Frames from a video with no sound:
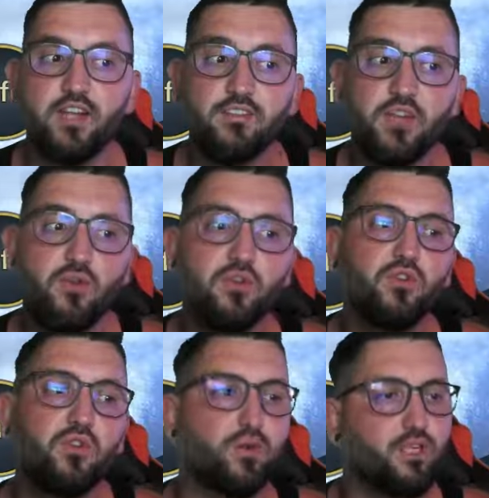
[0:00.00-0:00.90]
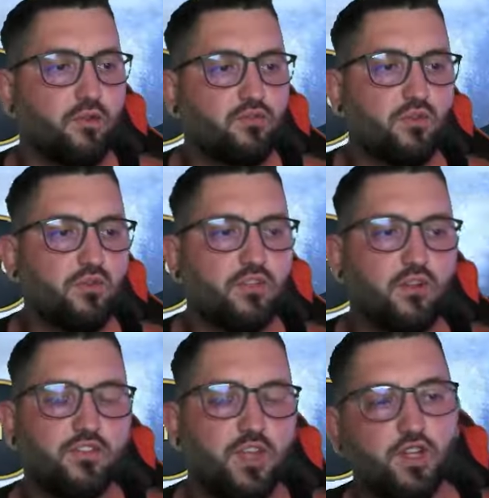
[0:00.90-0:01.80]
That's how I used to do it. I used to do it
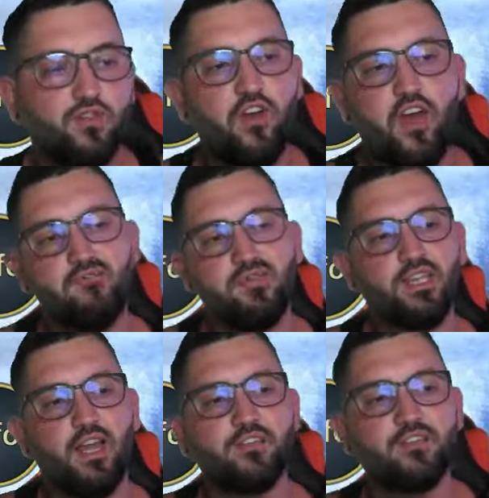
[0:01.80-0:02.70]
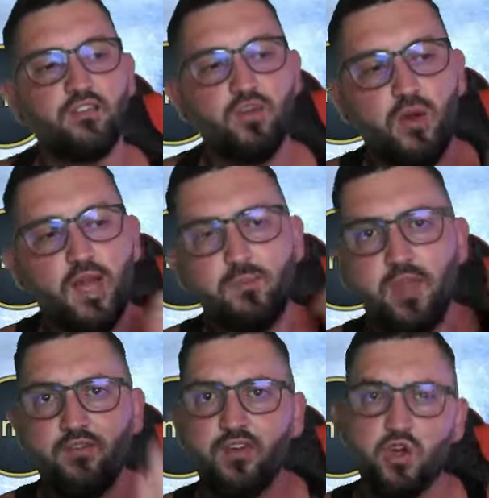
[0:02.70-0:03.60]
on stage 5, but I said, what, let me
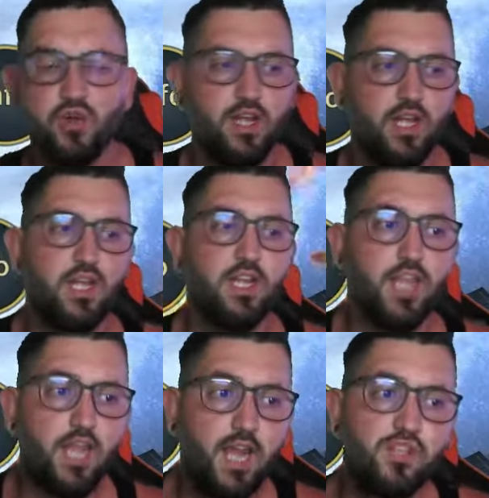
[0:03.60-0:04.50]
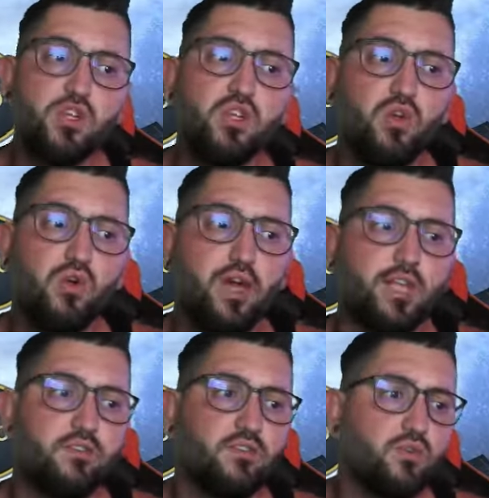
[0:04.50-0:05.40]
have a look. Can I actually do
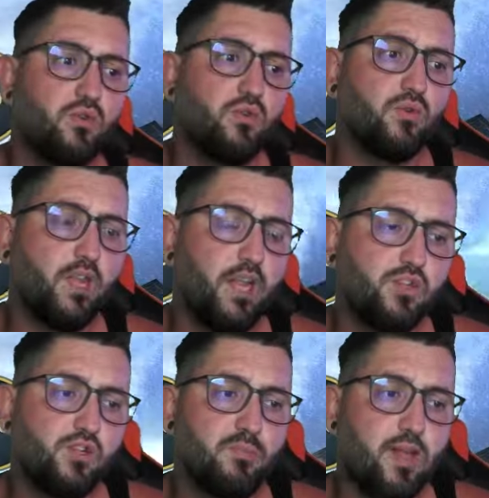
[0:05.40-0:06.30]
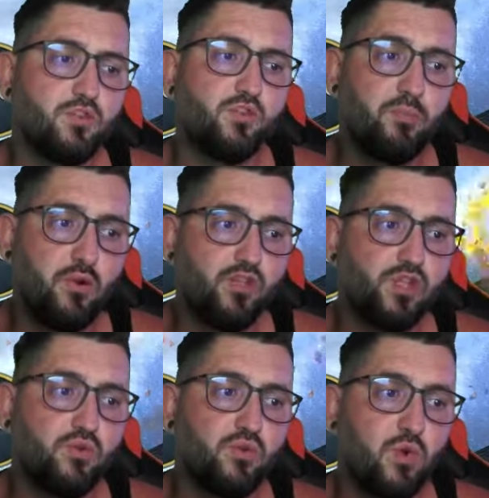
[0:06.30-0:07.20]
it can I actually manage to push
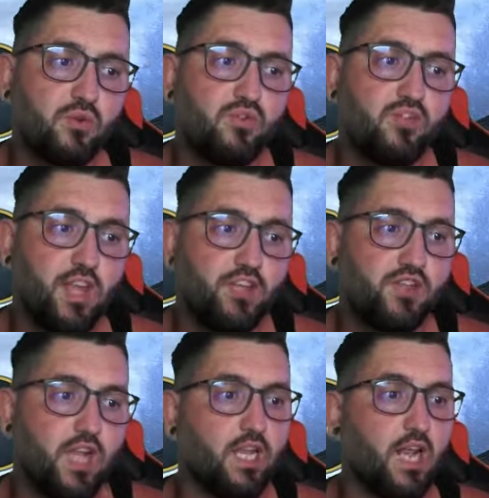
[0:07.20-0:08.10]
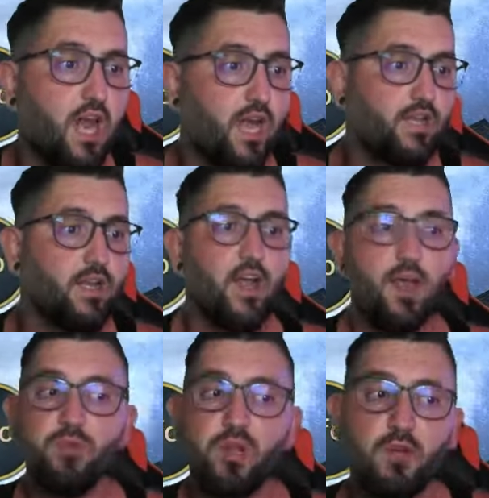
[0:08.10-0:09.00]
it to go to stage 10? And
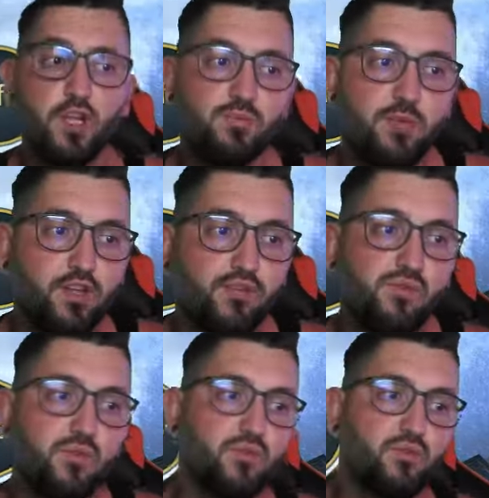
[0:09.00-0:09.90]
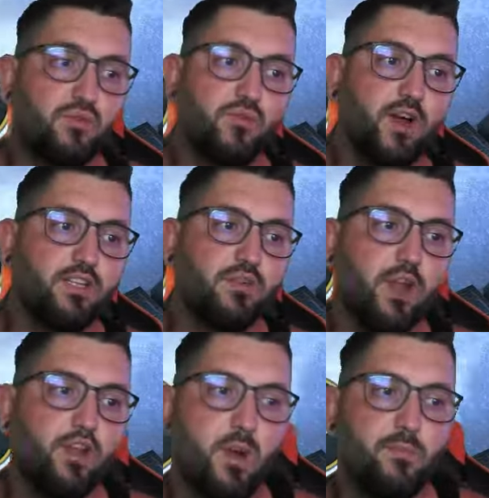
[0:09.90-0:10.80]
I pretty much managed to find the
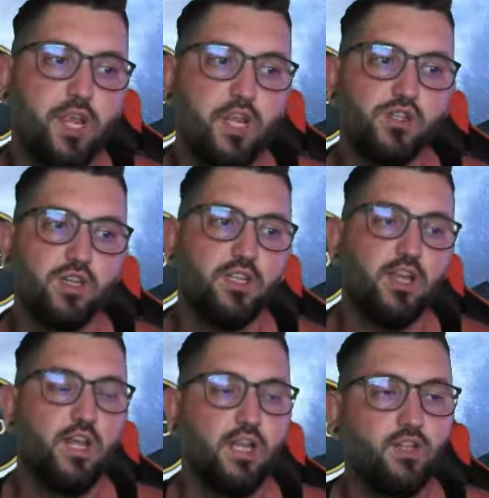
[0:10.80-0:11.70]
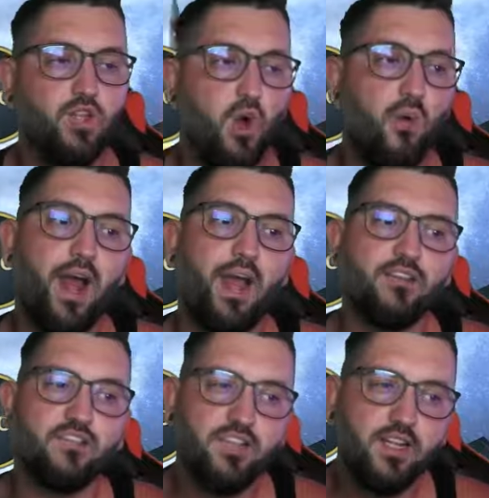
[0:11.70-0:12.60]
right combination, though
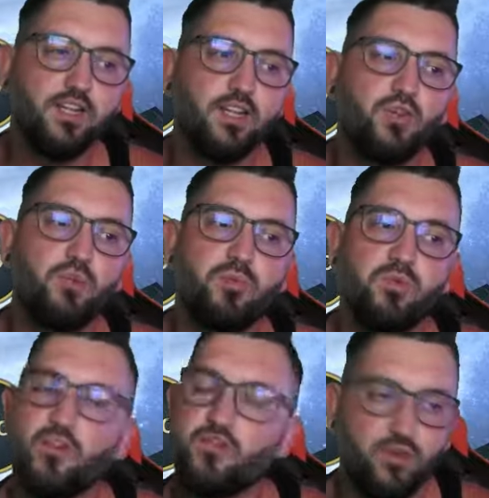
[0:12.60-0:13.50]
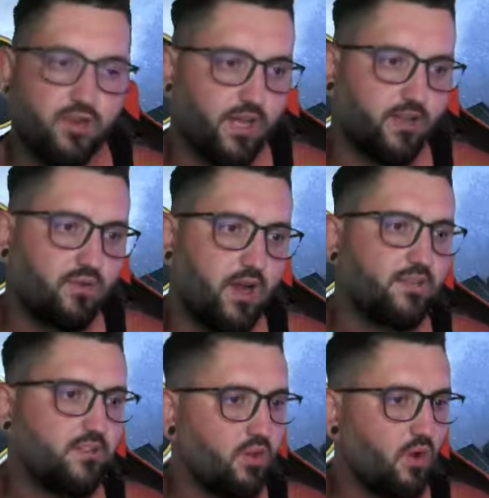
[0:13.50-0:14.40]
I'd still need to improve a few things,
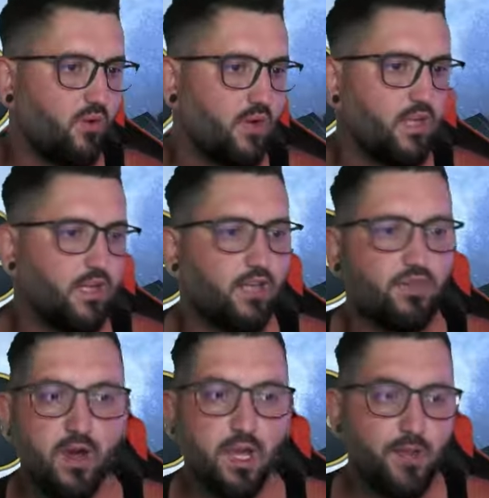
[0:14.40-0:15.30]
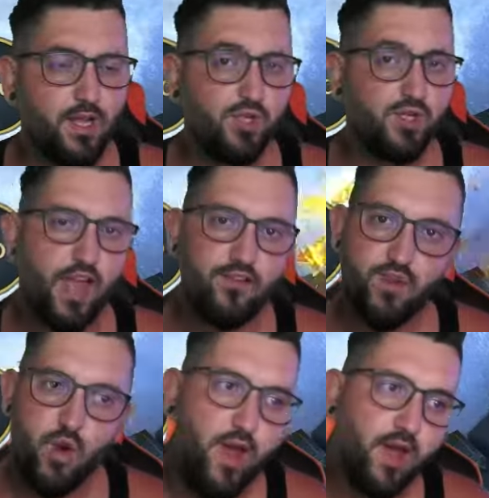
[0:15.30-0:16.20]
right? So I do want to mention I have
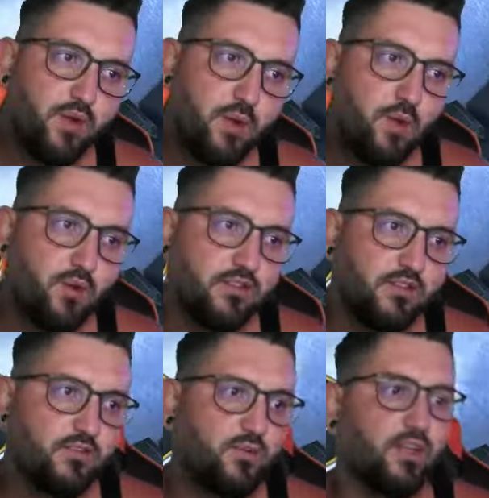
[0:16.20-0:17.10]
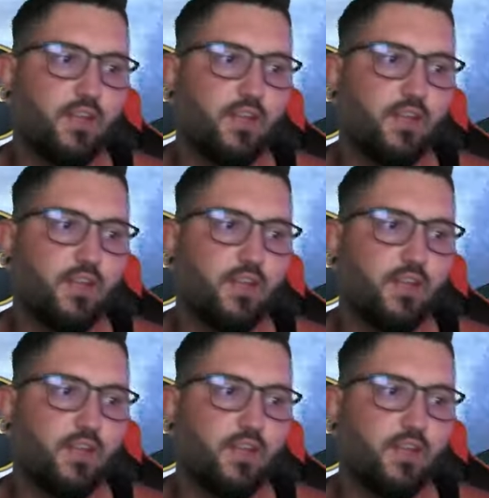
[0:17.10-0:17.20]
no area bonuses, right?